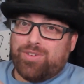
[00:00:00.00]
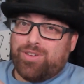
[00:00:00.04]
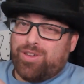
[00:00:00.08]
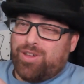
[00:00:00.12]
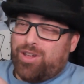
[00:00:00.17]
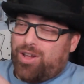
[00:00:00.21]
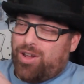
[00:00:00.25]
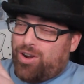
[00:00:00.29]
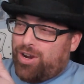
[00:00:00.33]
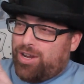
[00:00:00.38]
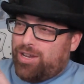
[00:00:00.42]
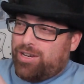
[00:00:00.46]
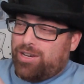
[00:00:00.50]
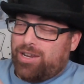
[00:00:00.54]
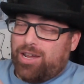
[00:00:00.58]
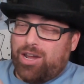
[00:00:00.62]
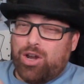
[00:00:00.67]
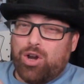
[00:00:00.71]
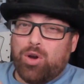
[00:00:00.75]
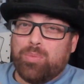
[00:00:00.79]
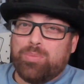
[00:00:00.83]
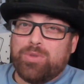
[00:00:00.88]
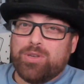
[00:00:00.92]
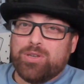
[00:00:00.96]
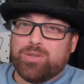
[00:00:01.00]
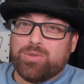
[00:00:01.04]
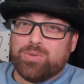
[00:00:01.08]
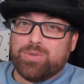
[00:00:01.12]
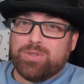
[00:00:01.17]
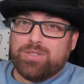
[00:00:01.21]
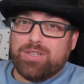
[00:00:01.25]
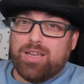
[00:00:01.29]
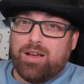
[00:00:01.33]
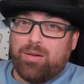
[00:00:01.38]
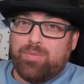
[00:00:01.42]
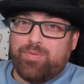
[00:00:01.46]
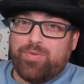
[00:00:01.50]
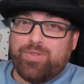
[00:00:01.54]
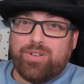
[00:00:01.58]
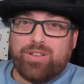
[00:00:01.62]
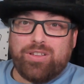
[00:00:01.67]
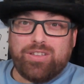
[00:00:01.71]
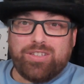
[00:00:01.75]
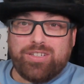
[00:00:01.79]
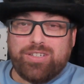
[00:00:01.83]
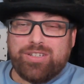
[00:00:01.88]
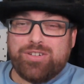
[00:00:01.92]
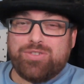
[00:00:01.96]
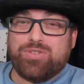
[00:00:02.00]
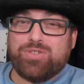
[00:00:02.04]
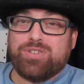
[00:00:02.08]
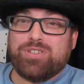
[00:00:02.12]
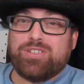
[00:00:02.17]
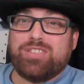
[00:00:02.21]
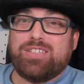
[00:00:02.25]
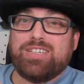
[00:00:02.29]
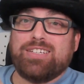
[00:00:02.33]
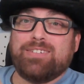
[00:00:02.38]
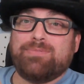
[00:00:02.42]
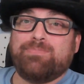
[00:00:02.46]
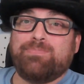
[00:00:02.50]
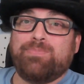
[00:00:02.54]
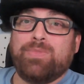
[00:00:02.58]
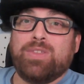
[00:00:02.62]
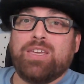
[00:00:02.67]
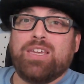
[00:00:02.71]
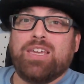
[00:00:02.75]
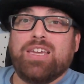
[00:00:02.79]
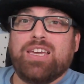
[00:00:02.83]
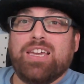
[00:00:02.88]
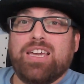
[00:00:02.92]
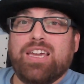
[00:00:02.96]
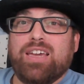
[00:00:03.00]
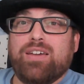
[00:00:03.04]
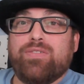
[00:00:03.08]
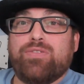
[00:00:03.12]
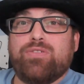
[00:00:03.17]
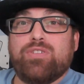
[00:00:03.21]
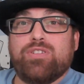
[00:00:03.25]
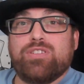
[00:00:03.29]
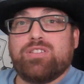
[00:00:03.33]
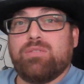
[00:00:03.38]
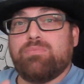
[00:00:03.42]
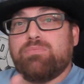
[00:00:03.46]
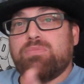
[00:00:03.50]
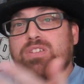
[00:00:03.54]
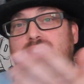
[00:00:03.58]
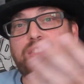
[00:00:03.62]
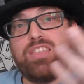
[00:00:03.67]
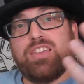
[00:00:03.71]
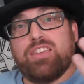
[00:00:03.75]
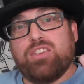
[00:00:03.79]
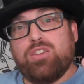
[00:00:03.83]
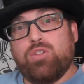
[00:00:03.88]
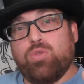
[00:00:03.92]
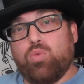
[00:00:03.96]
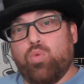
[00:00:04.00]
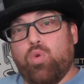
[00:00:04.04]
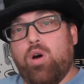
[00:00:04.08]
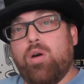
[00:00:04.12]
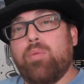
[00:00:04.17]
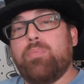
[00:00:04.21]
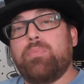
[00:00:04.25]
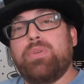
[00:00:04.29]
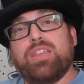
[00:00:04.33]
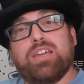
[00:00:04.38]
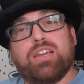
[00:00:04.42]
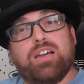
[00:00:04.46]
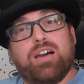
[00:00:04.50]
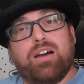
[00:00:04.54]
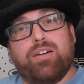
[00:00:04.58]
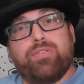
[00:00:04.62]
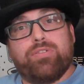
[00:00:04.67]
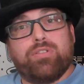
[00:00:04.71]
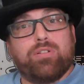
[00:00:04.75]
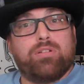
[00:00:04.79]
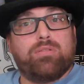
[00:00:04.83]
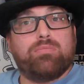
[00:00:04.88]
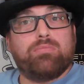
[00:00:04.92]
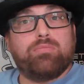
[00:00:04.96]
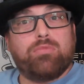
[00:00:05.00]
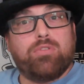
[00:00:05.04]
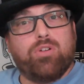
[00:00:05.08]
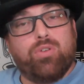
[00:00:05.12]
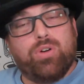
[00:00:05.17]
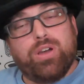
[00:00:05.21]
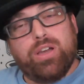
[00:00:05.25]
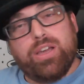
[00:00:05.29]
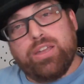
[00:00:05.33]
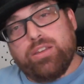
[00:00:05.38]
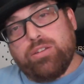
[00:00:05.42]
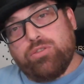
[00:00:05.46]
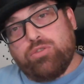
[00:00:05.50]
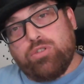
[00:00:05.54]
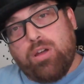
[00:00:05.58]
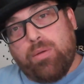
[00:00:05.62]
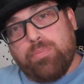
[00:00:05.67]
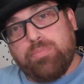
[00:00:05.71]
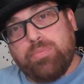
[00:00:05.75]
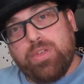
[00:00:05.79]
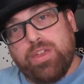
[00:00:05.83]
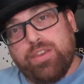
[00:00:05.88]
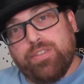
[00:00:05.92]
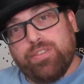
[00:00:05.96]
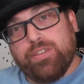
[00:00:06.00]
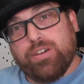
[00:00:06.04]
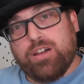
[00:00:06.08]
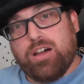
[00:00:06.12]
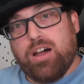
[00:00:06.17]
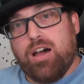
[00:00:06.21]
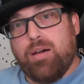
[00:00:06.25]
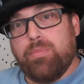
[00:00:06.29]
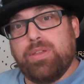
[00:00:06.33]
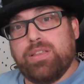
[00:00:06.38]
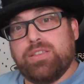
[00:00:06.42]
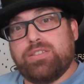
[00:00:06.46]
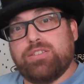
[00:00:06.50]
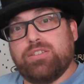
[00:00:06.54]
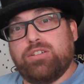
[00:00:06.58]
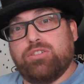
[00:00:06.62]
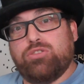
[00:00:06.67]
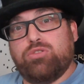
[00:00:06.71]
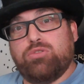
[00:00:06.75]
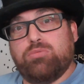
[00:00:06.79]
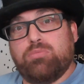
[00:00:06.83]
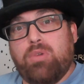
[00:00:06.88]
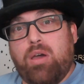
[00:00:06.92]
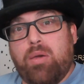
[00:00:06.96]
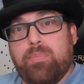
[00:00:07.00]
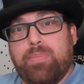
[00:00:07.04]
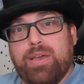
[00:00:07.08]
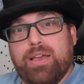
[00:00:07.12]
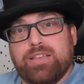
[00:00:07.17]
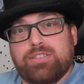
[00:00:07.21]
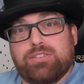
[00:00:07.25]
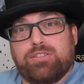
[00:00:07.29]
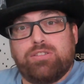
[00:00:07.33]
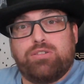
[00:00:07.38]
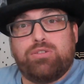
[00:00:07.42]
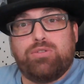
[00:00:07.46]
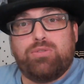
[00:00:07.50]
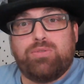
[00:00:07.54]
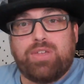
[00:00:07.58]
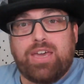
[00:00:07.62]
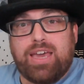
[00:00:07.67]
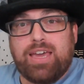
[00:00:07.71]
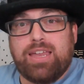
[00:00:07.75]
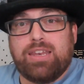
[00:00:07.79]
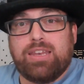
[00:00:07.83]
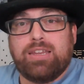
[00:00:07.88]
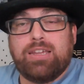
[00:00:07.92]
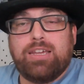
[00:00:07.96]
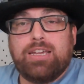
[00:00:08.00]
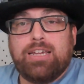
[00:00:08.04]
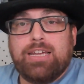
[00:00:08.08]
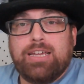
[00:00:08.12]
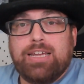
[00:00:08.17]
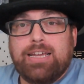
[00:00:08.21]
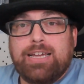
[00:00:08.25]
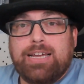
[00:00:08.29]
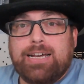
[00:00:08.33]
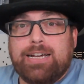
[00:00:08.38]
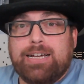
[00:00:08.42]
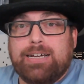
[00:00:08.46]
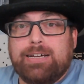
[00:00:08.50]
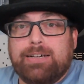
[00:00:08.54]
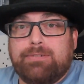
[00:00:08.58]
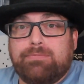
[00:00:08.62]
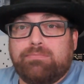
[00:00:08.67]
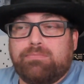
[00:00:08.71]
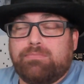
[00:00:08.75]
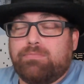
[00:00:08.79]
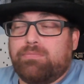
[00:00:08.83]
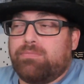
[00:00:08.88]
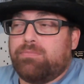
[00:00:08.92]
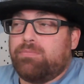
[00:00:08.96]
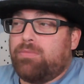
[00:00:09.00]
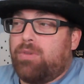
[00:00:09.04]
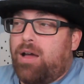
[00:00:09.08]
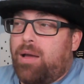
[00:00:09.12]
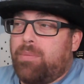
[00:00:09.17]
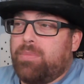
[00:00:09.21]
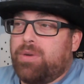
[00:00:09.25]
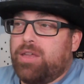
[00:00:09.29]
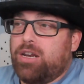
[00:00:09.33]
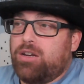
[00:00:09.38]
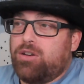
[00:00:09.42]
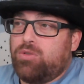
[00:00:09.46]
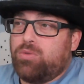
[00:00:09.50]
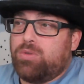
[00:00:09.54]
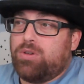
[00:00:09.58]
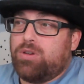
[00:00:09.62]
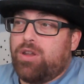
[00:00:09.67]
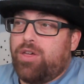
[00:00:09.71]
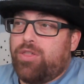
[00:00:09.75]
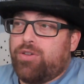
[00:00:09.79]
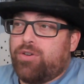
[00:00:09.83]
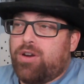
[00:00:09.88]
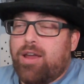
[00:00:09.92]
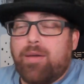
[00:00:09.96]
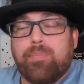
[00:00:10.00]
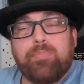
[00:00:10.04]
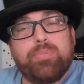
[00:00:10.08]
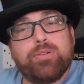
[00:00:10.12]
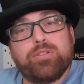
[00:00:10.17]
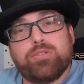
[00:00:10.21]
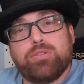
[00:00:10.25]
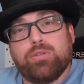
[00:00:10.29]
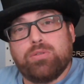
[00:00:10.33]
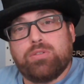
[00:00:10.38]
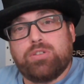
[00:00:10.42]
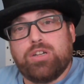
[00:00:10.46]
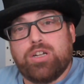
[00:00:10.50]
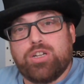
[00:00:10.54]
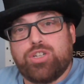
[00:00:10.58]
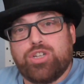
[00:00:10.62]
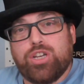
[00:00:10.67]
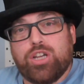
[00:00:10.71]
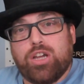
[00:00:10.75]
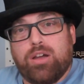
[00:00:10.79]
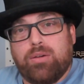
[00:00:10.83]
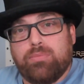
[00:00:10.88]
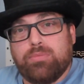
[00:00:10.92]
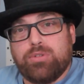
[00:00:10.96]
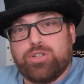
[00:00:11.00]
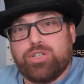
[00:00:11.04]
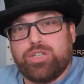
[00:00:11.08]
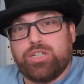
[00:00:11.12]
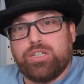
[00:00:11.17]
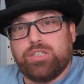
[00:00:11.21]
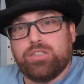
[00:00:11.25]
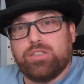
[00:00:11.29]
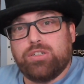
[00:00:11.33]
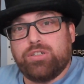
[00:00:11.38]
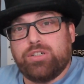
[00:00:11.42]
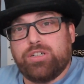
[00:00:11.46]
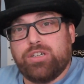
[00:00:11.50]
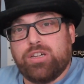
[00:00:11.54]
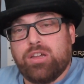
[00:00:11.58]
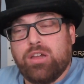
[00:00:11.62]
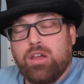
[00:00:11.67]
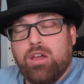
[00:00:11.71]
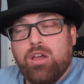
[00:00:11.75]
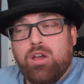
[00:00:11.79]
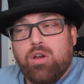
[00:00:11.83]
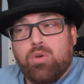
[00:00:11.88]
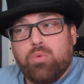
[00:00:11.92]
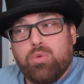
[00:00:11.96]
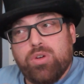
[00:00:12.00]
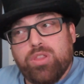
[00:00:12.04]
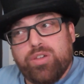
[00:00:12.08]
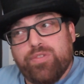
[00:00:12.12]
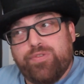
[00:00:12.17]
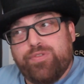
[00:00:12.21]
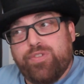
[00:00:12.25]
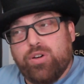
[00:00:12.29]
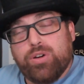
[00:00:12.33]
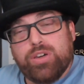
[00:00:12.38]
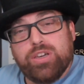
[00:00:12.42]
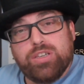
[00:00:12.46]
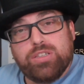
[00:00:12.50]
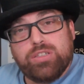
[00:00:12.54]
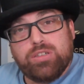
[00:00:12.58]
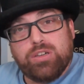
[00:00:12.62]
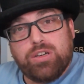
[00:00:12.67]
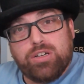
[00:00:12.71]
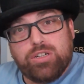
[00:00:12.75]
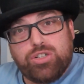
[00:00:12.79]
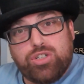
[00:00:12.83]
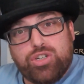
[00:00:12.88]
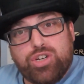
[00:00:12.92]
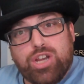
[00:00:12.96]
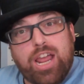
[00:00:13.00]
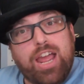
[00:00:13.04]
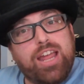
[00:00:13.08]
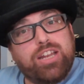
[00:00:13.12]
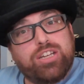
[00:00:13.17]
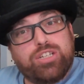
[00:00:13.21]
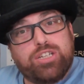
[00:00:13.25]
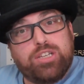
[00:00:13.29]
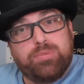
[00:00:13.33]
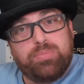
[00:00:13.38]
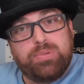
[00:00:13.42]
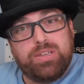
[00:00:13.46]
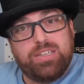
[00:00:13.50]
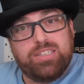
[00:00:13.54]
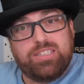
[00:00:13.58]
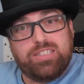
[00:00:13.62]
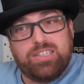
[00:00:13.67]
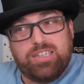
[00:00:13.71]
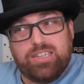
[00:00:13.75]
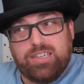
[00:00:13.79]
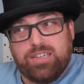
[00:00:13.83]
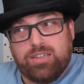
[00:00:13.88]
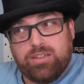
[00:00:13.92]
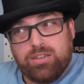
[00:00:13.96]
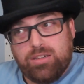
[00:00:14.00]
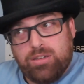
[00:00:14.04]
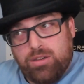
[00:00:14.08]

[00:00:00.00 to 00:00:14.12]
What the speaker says: All right, I hope this was helpful and interesting. If there's something that you want me to cover, go ahead and drop that in the comments. I'll do my best to do that. I'm going to do another episode touching on machine learning with a focus on ChatGPT,